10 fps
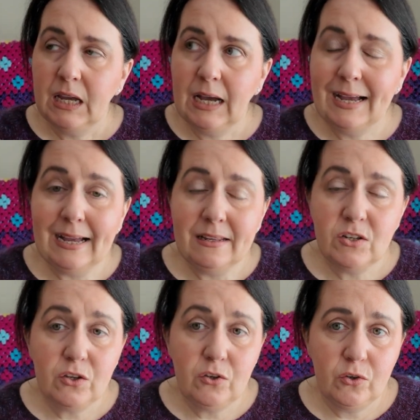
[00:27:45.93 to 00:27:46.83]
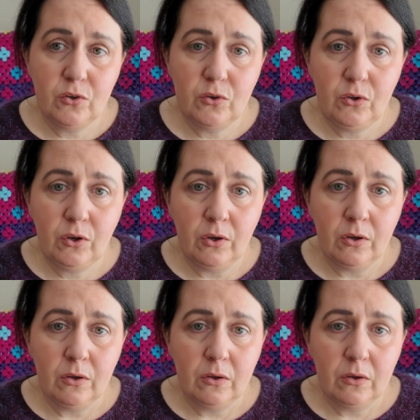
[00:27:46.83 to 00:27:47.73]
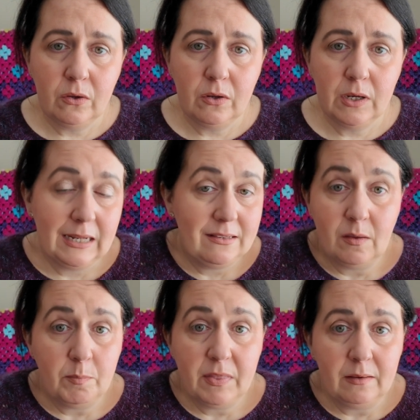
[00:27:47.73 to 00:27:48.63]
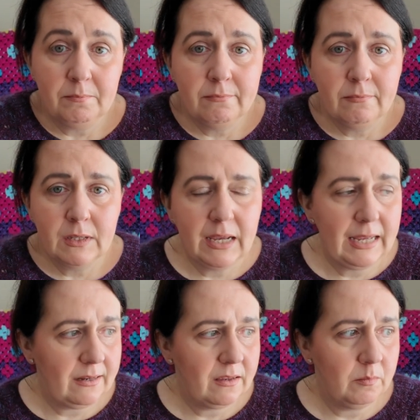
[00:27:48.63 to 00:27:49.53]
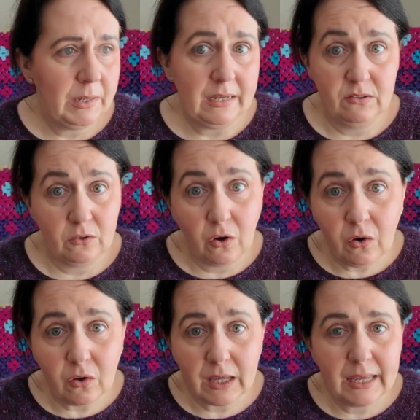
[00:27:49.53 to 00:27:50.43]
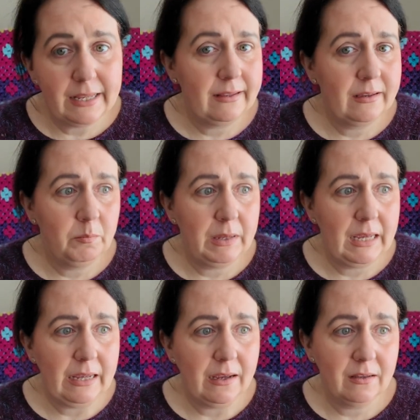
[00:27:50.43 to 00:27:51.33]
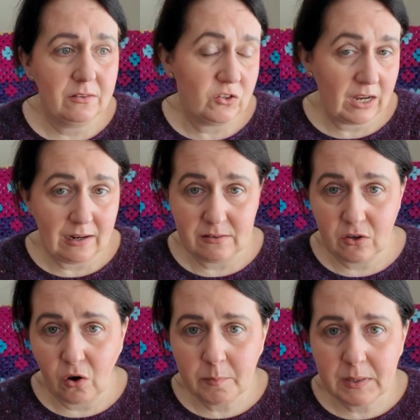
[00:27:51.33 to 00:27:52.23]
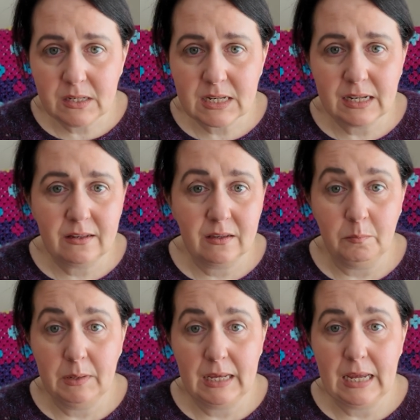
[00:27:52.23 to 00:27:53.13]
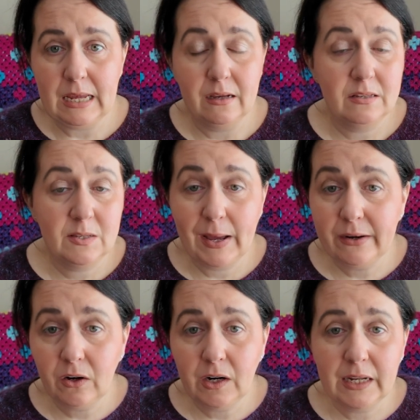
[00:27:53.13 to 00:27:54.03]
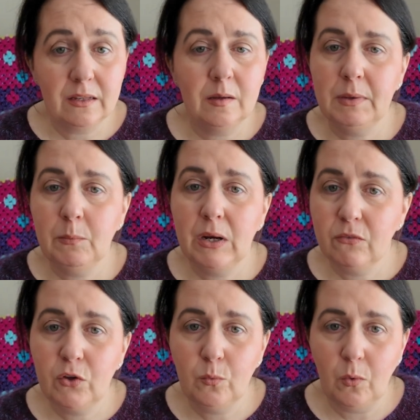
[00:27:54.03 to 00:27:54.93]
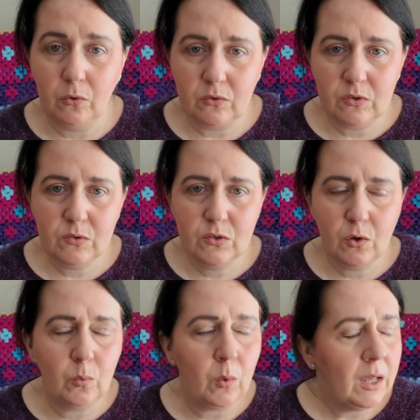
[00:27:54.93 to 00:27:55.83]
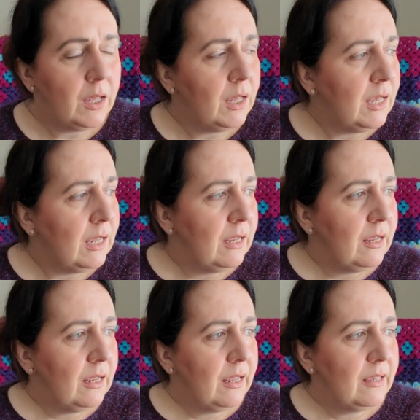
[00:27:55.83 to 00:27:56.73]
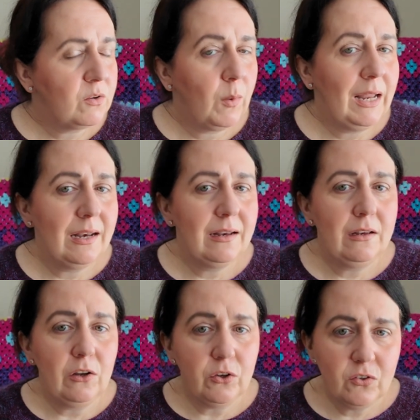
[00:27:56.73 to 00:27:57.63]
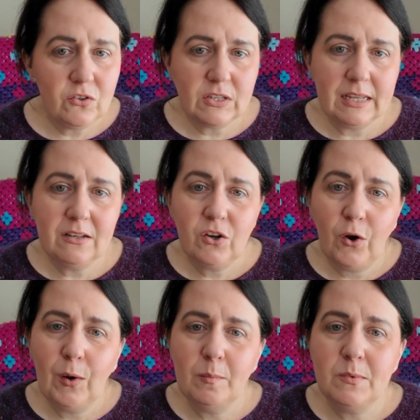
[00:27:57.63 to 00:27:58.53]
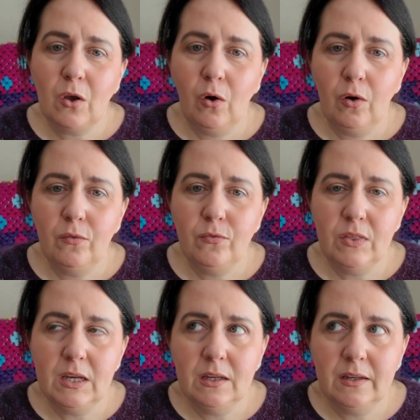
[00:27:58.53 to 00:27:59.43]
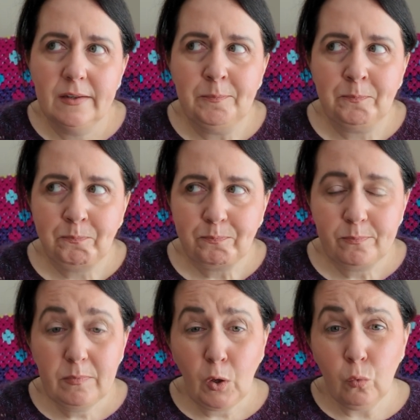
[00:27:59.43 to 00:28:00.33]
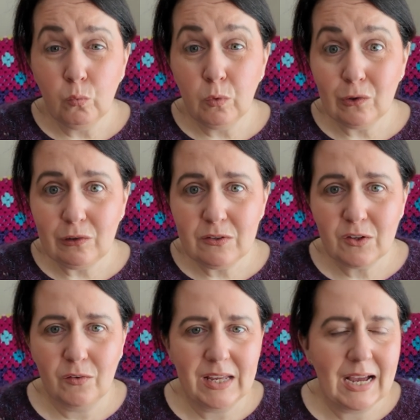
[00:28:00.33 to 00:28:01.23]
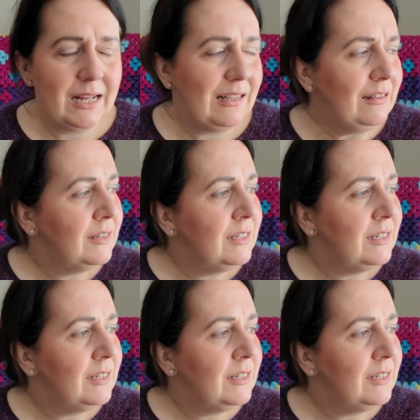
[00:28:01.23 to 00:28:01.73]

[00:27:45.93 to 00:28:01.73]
and you knit something. It can be a sock, it can be a child's garment, it can be a sweater, it can be whatever you want. So it's quite loose in terms of the rules of the KAL,